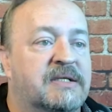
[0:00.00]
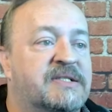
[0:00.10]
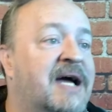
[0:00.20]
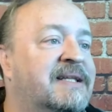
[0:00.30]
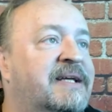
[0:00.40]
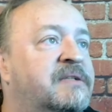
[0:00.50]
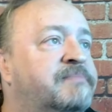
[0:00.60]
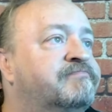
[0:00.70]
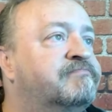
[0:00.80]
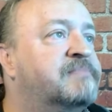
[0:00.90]
Thailand,
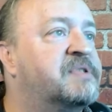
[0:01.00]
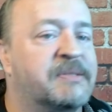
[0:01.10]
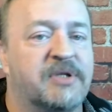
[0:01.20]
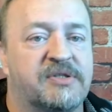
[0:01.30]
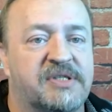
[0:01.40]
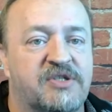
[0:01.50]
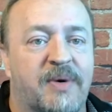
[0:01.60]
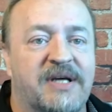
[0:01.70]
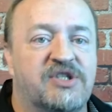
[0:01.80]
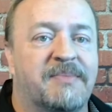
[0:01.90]
similar
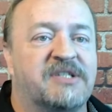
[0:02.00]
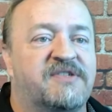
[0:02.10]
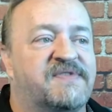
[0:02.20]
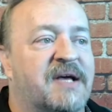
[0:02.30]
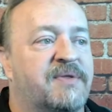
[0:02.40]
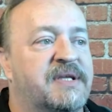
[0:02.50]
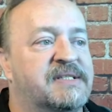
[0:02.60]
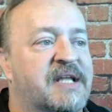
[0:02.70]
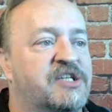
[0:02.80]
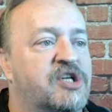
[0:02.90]
situation to much of
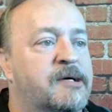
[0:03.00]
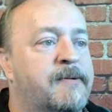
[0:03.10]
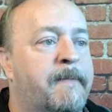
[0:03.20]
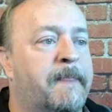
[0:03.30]
Southeast Asia,